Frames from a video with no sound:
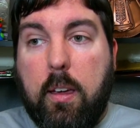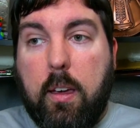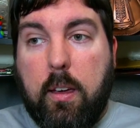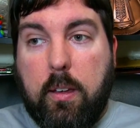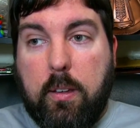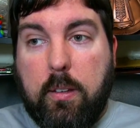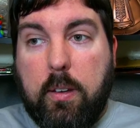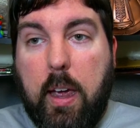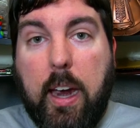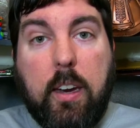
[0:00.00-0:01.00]

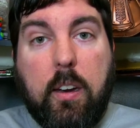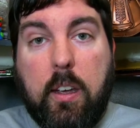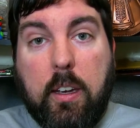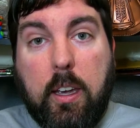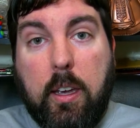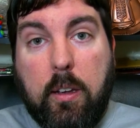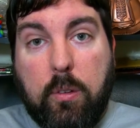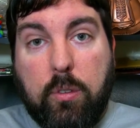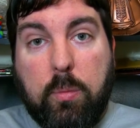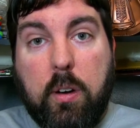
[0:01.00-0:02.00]
Aiden Hickey,
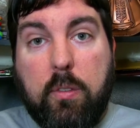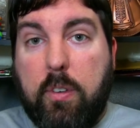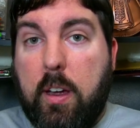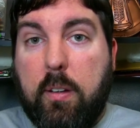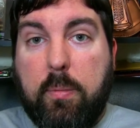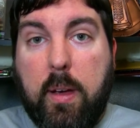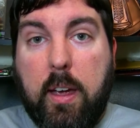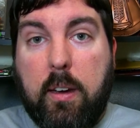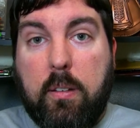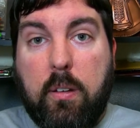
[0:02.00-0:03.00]
who's been a fan of
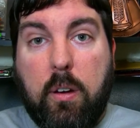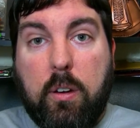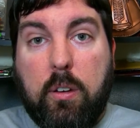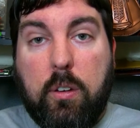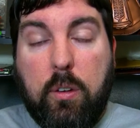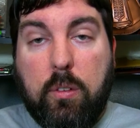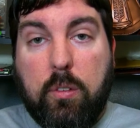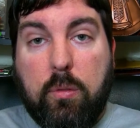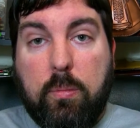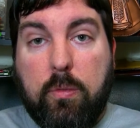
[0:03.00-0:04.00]
mine on
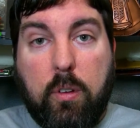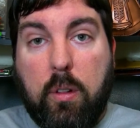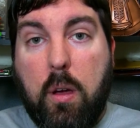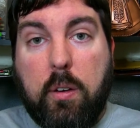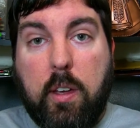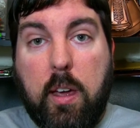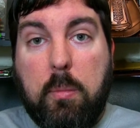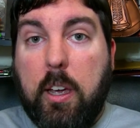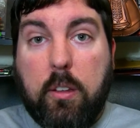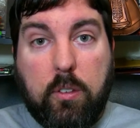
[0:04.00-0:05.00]
YouTube for a long
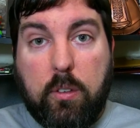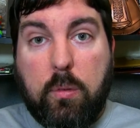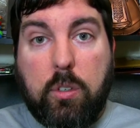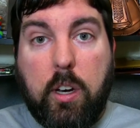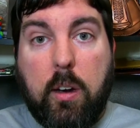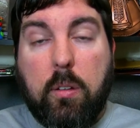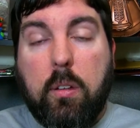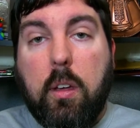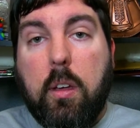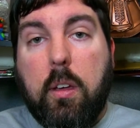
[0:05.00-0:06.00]
time. He has his own
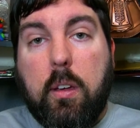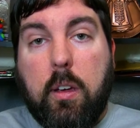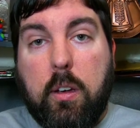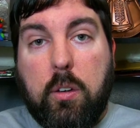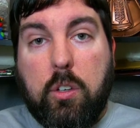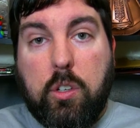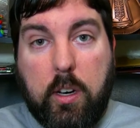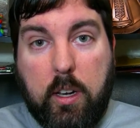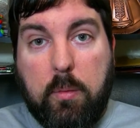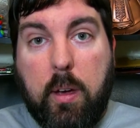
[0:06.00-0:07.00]
channel. You should
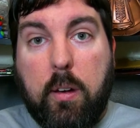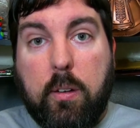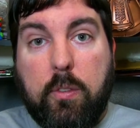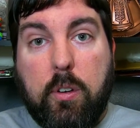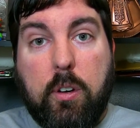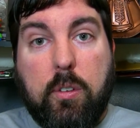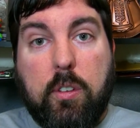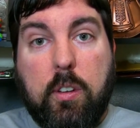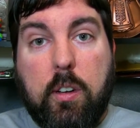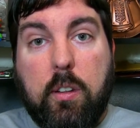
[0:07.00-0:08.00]
check him out if you're
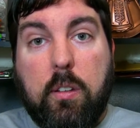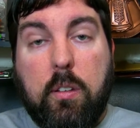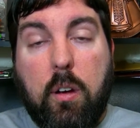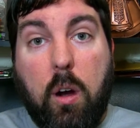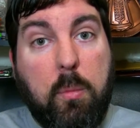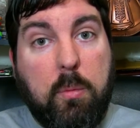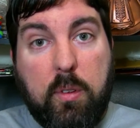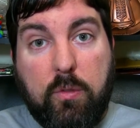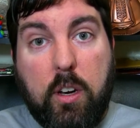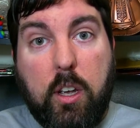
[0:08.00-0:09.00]
interested in Army
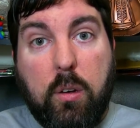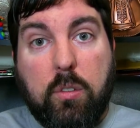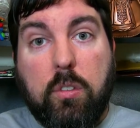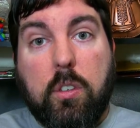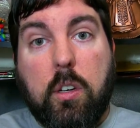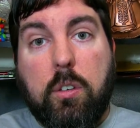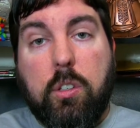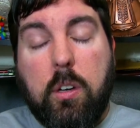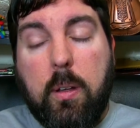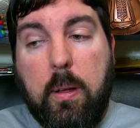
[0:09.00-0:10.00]
Men videos and such.